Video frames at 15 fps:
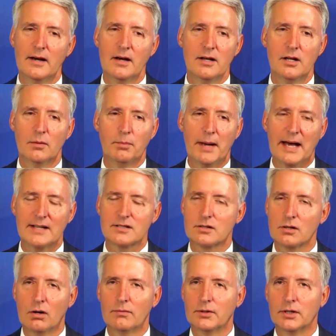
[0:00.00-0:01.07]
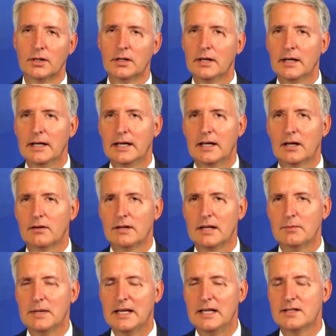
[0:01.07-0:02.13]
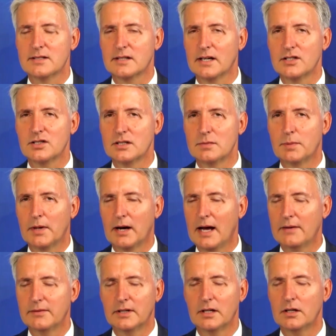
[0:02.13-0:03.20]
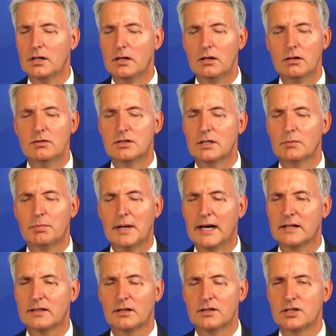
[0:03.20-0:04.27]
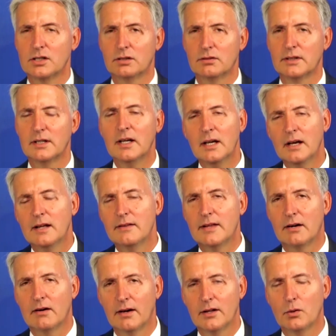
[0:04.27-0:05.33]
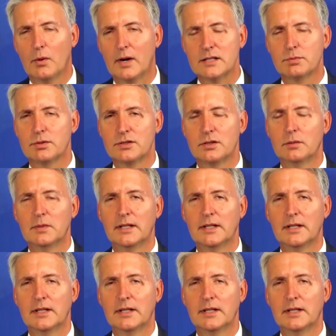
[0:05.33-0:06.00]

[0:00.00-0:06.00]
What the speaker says: passed over in many discussions, but are having a huge impact on children that are otherwise presumably